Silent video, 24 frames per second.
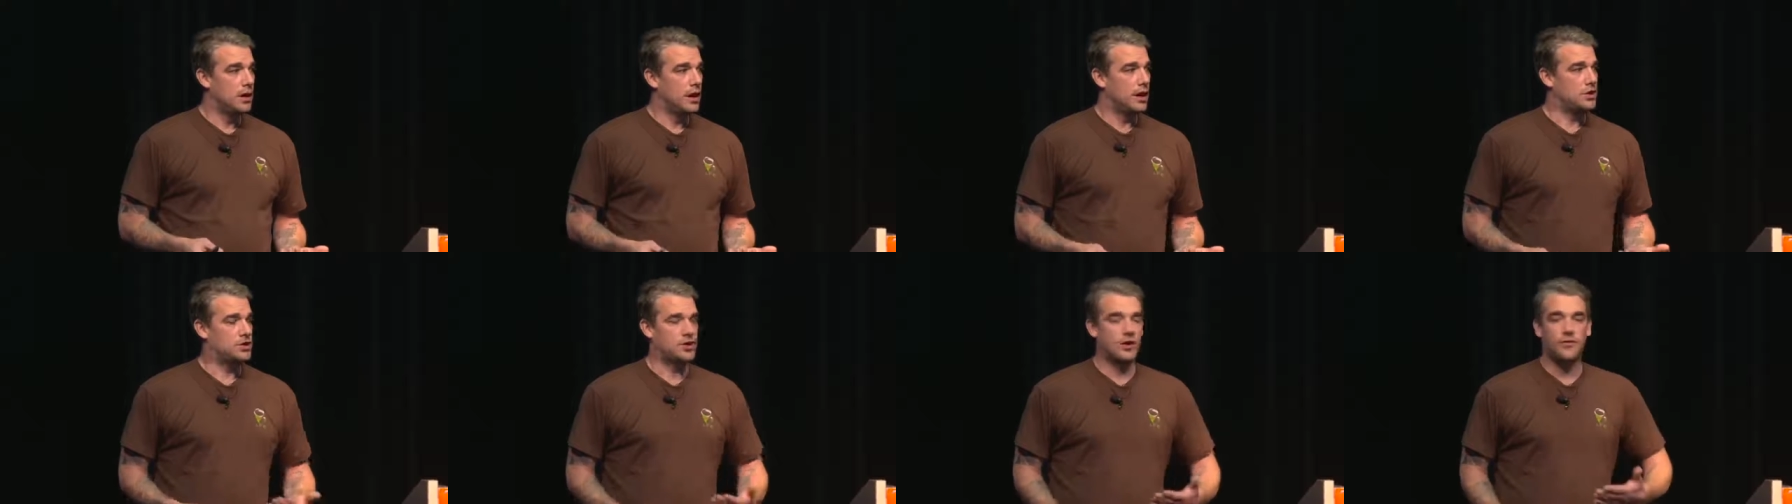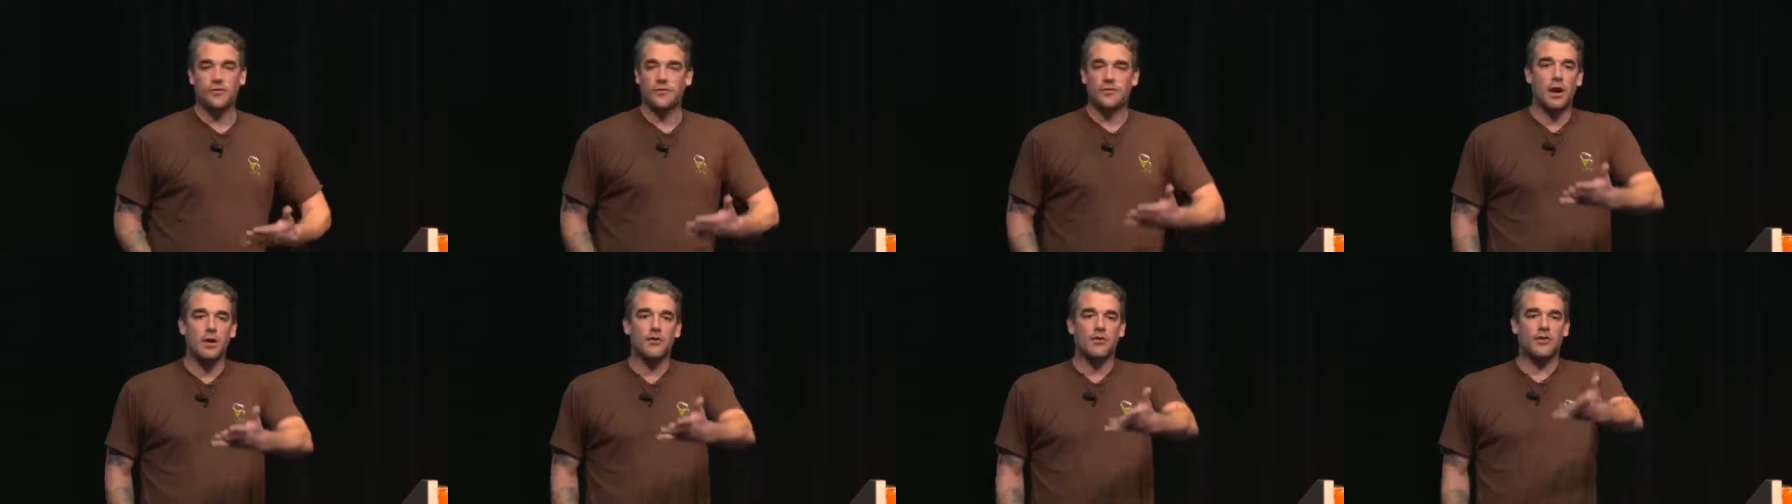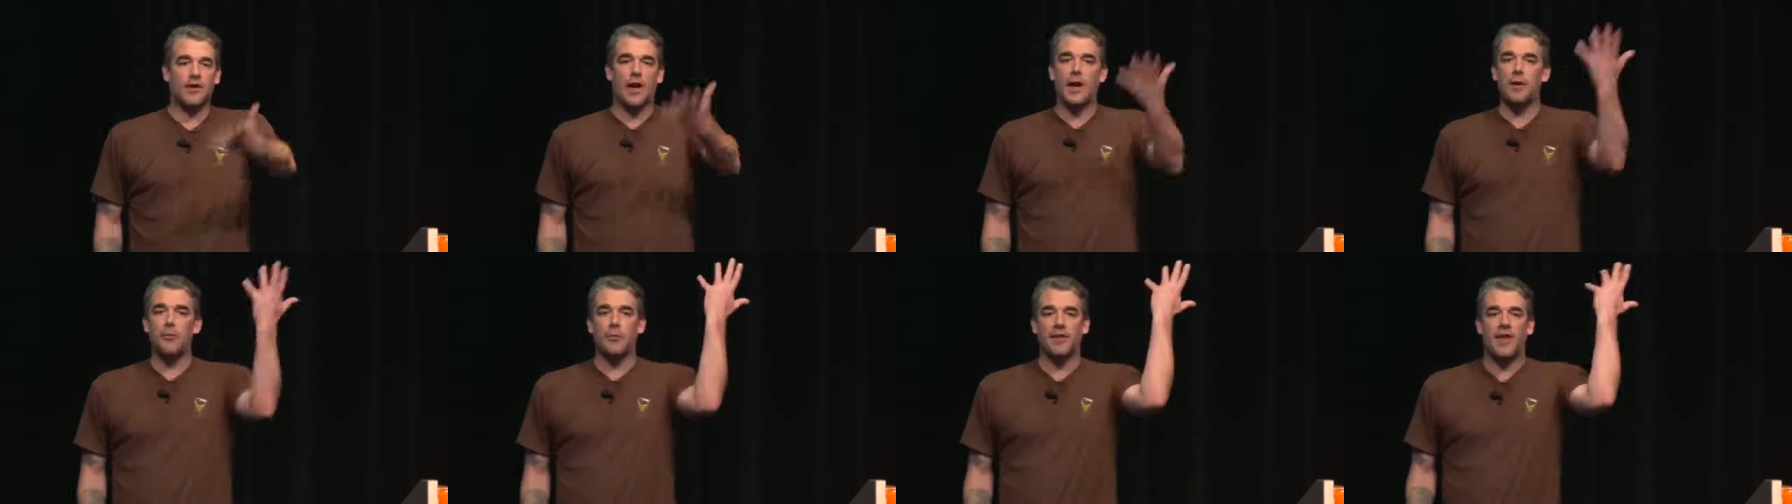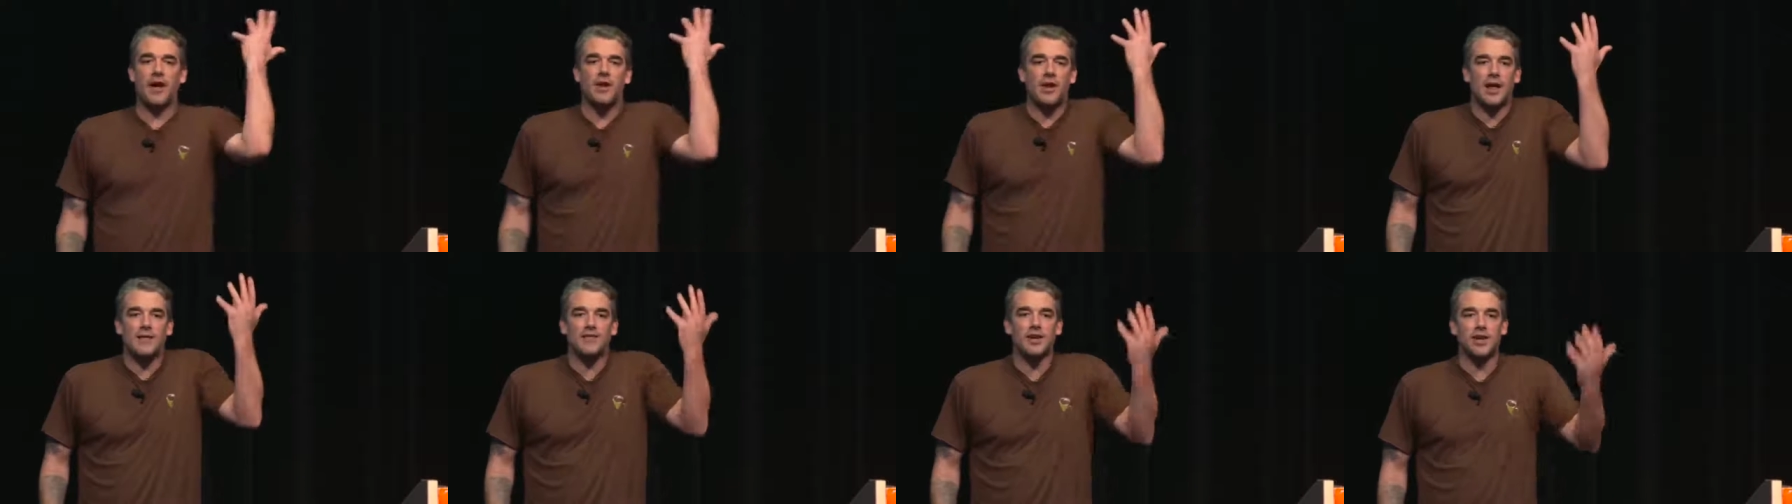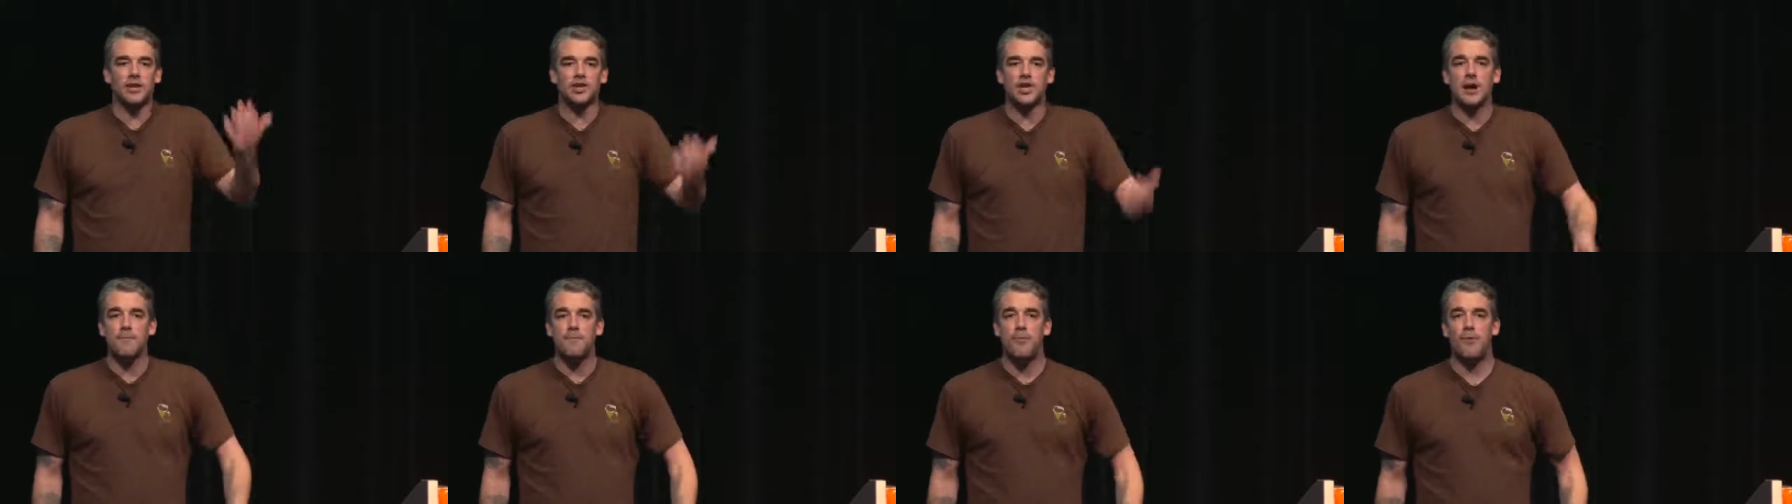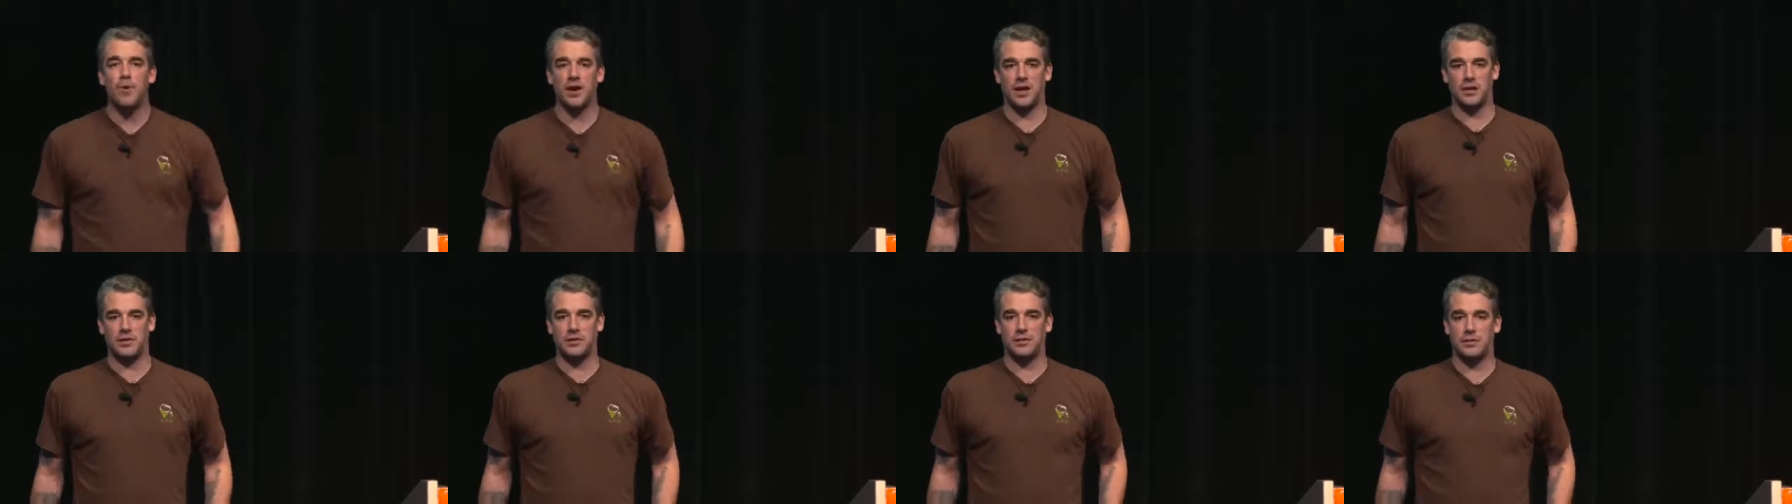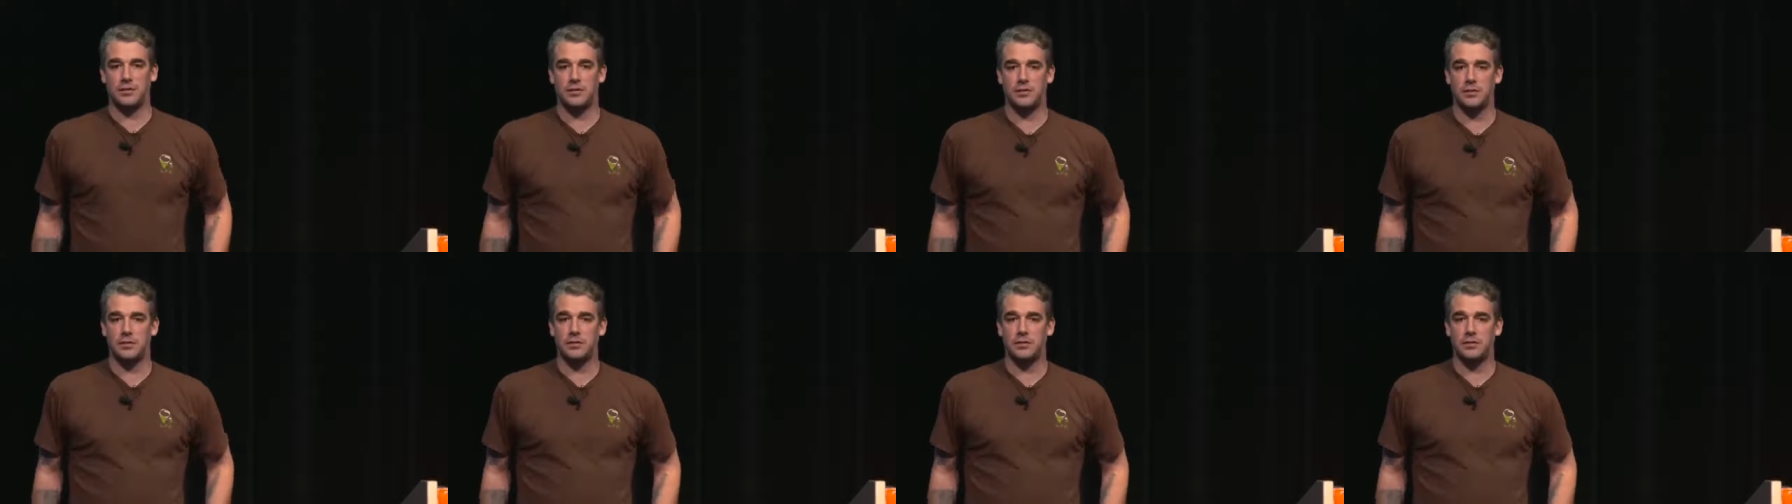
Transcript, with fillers: It just starts out without having a checkpoint.